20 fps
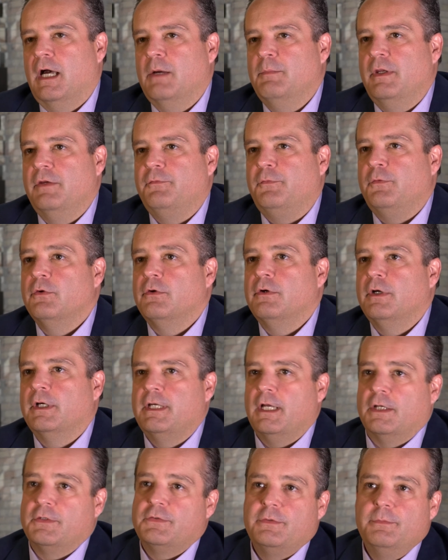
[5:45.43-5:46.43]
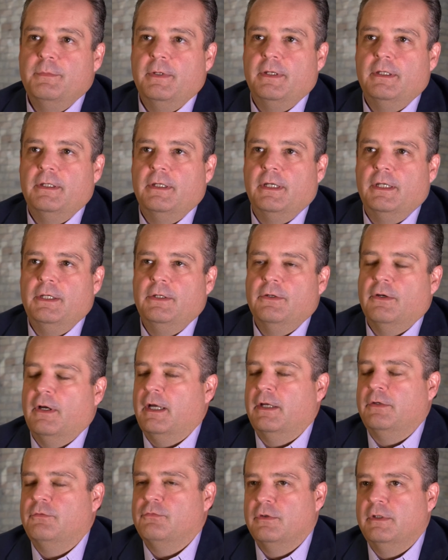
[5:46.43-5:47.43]
If you're a customer,
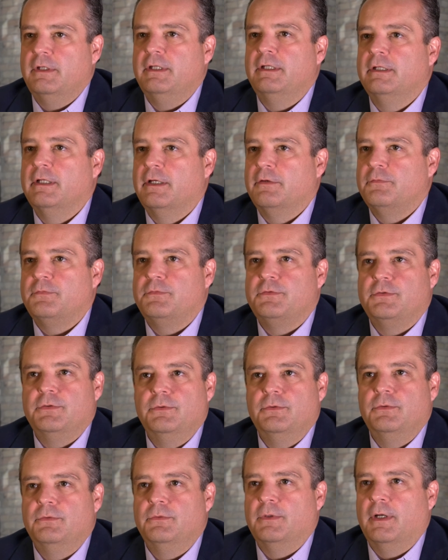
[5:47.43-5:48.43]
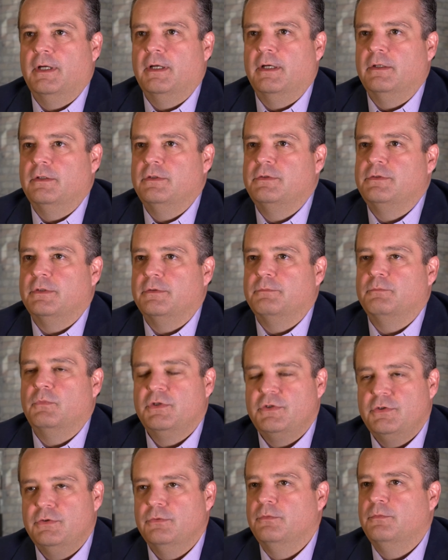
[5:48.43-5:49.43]
I'd really love to
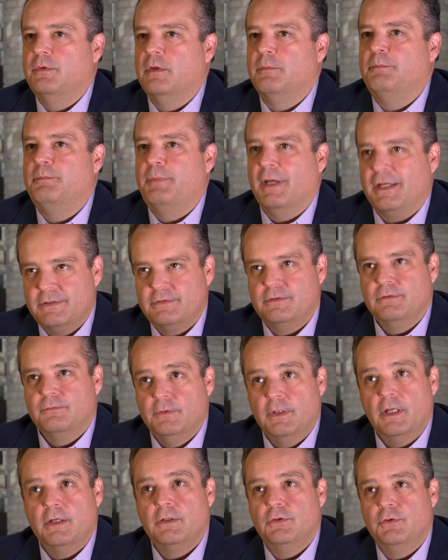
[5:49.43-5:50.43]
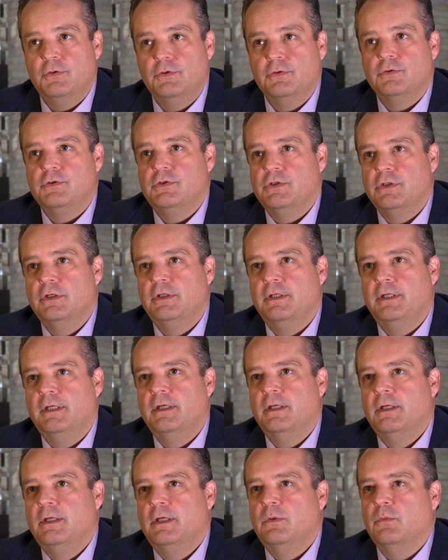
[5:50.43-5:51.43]
wish you the best of luck on your journey
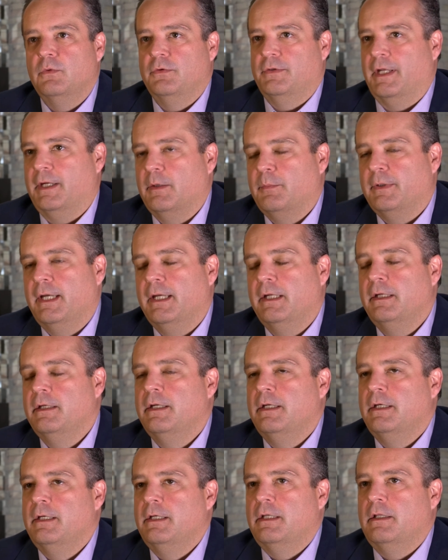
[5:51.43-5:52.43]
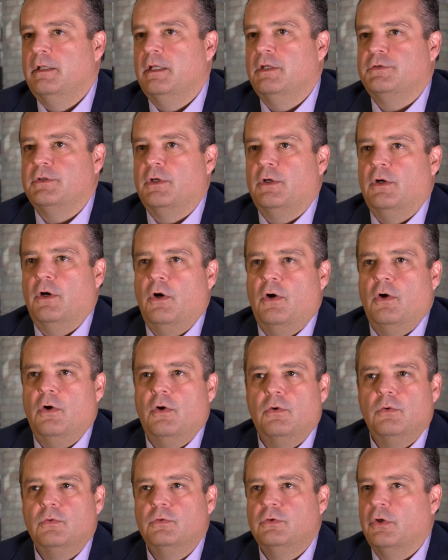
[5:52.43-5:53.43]
with Anaplan. There's a
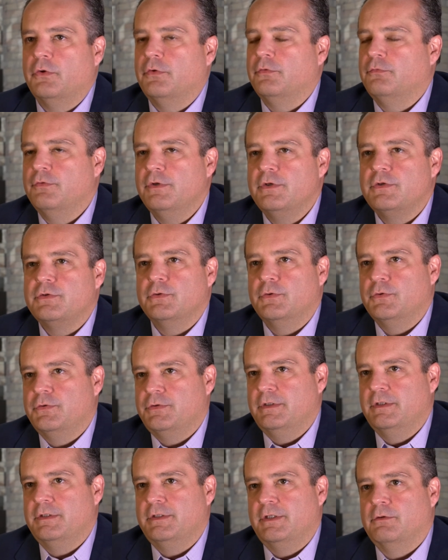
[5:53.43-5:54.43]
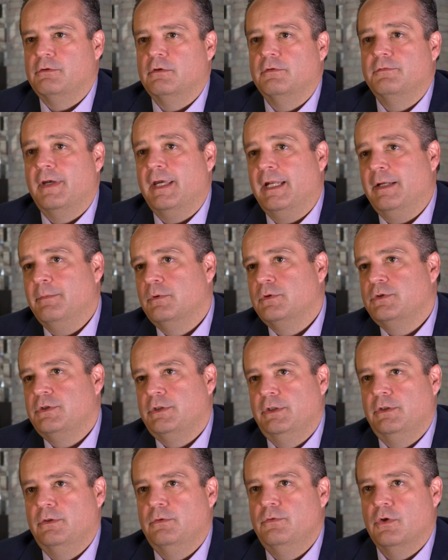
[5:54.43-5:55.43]
whole lot of resources that are available
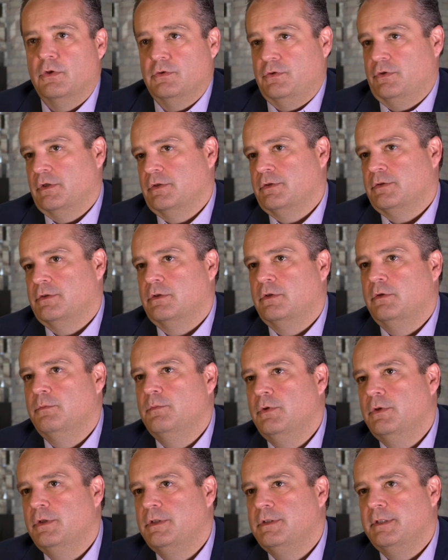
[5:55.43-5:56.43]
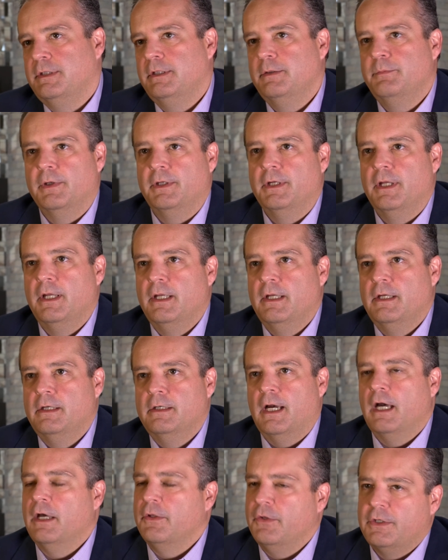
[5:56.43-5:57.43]
to you, not just the community, but
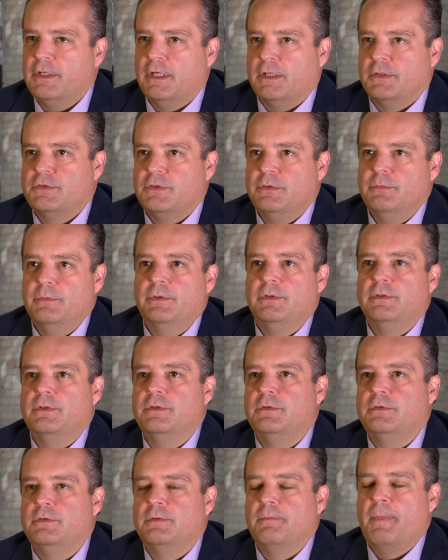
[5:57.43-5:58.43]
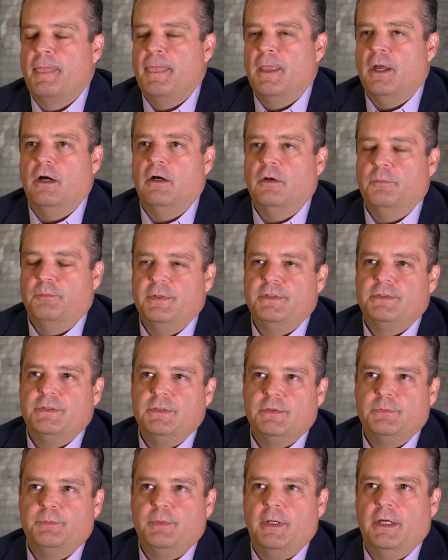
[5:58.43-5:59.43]
other customers, our
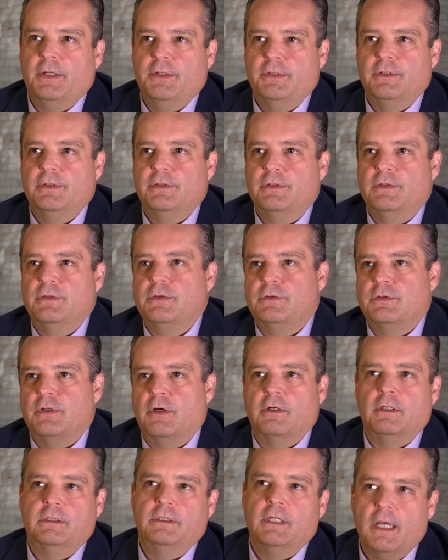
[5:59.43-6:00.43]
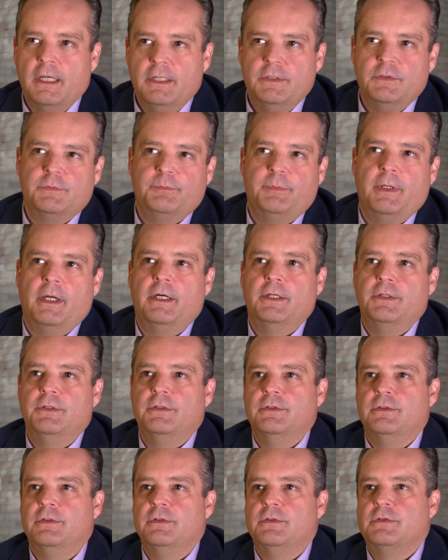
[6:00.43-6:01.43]
business partners, our alliance
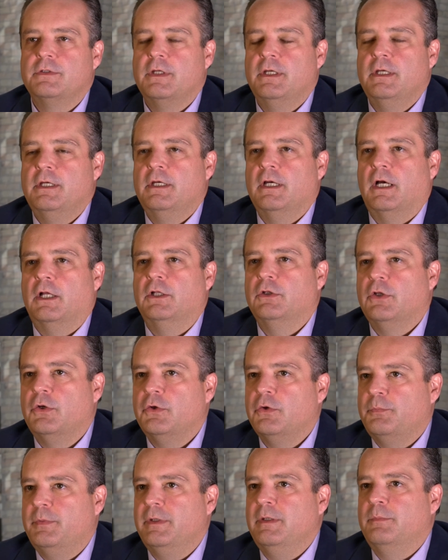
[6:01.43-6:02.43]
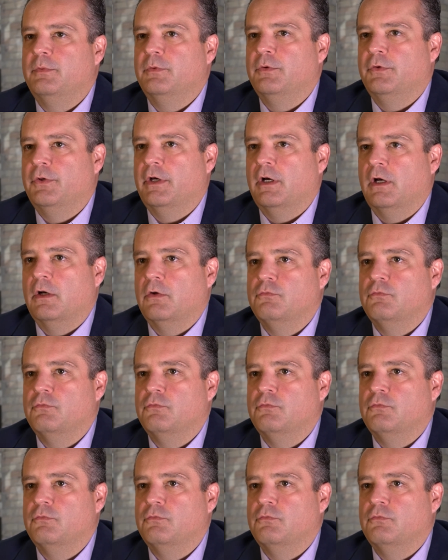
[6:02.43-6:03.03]
partners, a lot of people that are